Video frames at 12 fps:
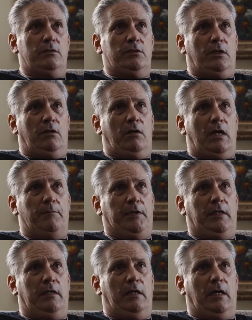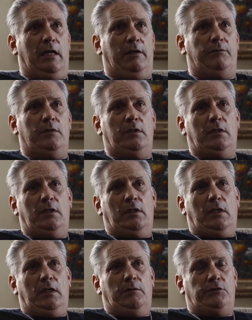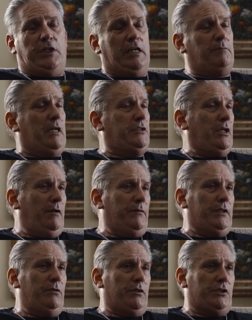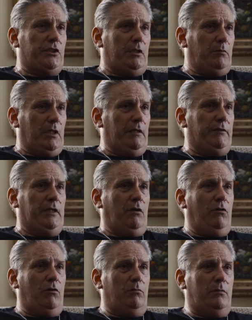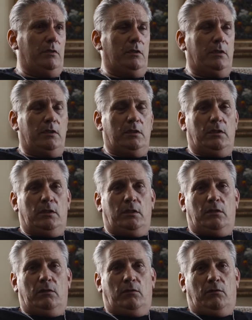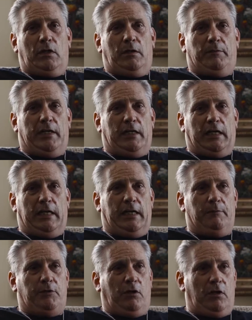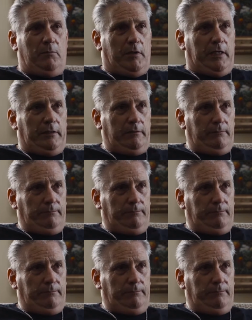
So, I checked myself into a sober living home where I met a guy named Carmine.